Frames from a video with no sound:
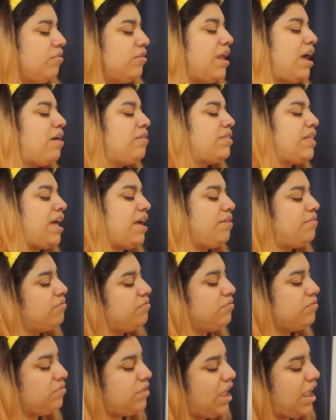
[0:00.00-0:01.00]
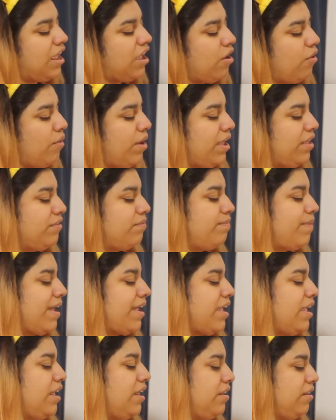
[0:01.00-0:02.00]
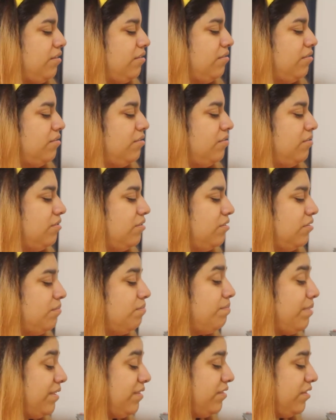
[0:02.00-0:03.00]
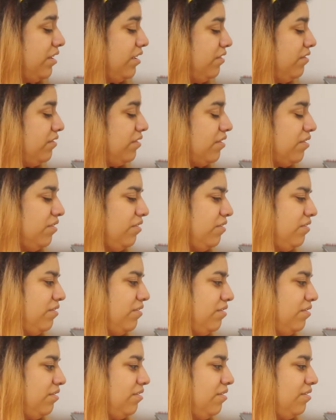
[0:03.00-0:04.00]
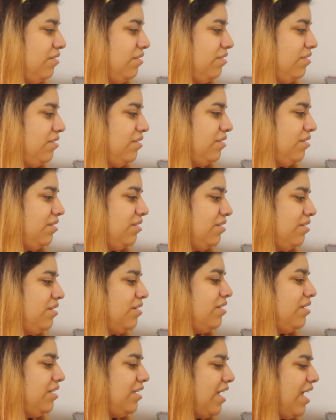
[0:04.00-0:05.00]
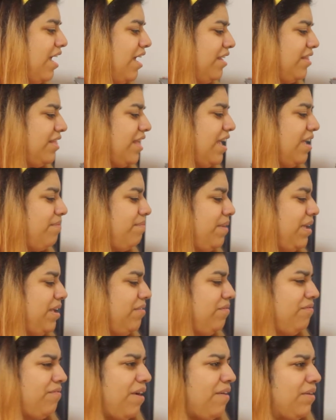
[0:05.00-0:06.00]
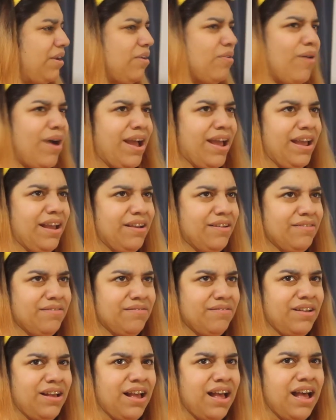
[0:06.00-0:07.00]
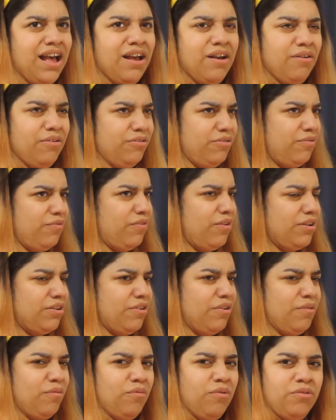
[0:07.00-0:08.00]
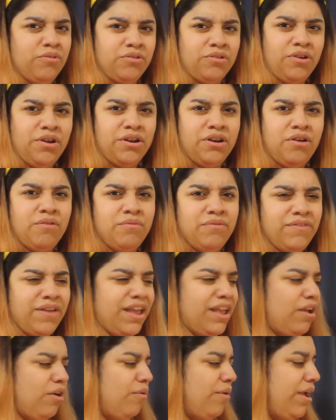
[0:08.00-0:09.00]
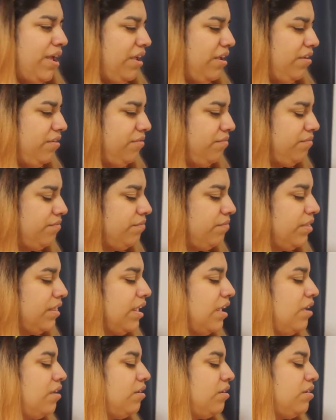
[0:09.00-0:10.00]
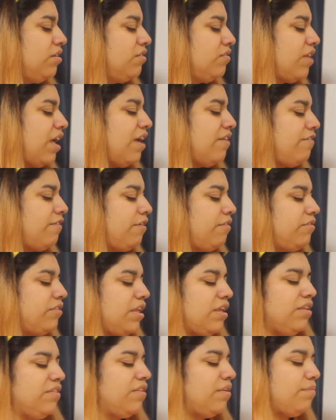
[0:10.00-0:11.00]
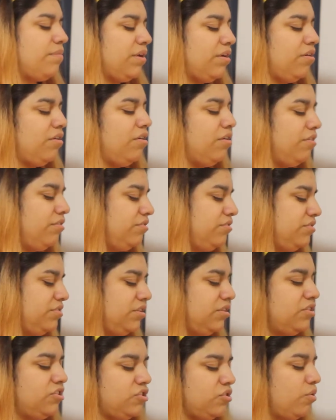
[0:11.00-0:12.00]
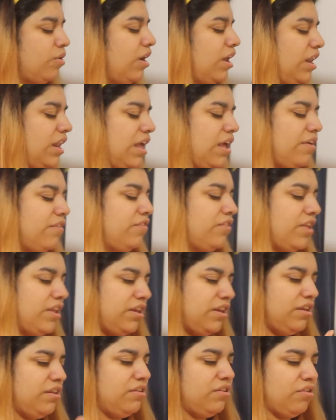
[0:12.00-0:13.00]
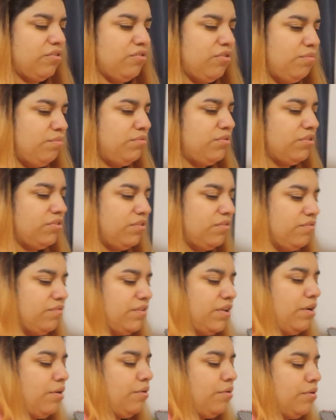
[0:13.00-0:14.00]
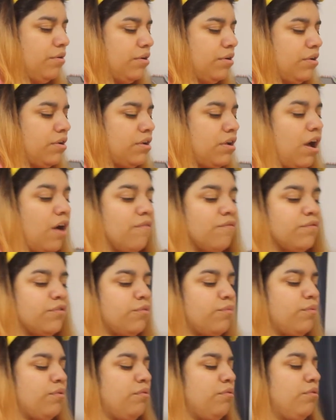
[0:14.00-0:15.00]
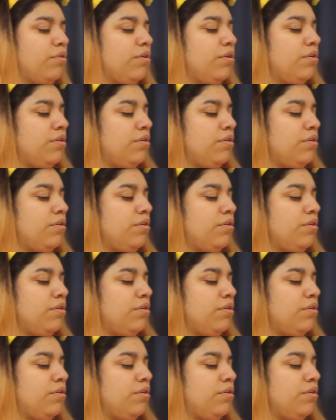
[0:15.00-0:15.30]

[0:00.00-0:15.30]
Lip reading: now that AOA is back in business, because, yeah, they've been very quiet. I was wondering what's going on with AOA. Because I felt, is it because Choa left and the group doesn't feel comfortable